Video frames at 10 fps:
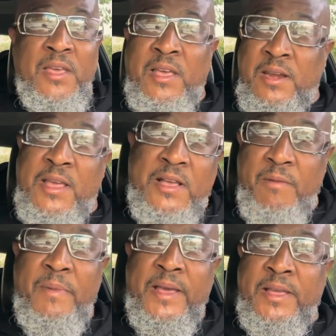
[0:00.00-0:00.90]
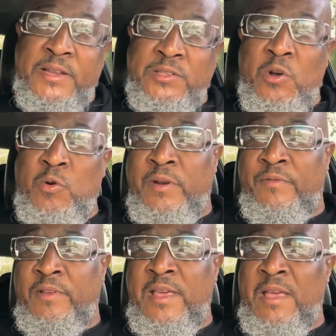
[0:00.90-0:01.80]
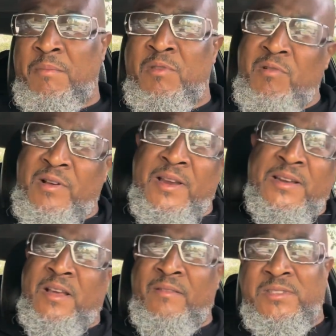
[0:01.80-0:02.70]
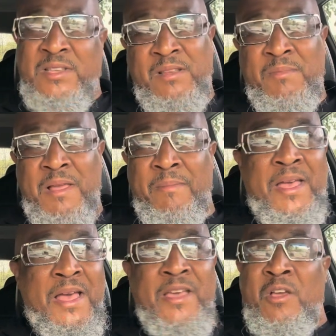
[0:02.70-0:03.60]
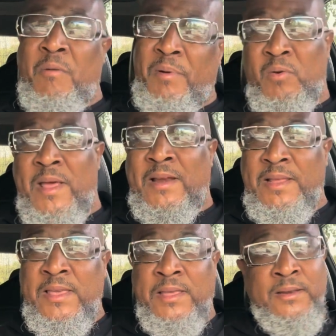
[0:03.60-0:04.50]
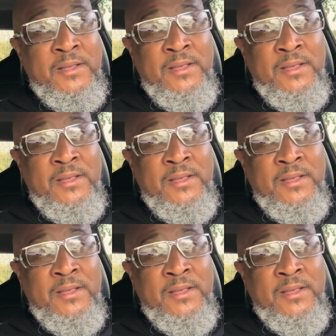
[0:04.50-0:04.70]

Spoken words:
And they come back and it's a whole different game. You looking at the other team like, man, how y'all blow that lead?